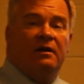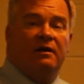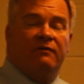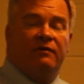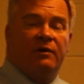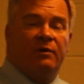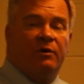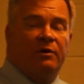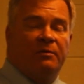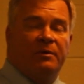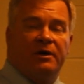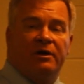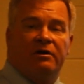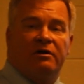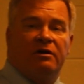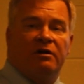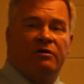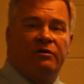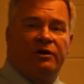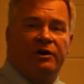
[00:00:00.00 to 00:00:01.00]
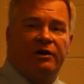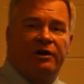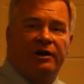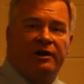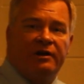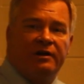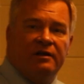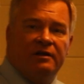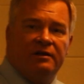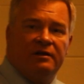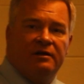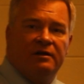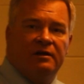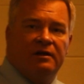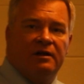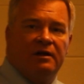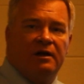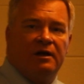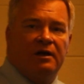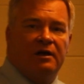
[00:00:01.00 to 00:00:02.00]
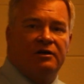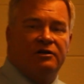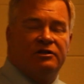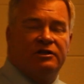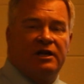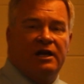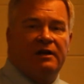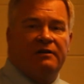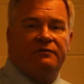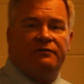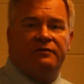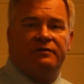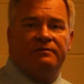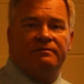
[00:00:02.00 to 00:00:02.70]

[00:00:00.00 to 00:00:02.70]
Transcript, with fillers: If they want to be a culinary uh, chef,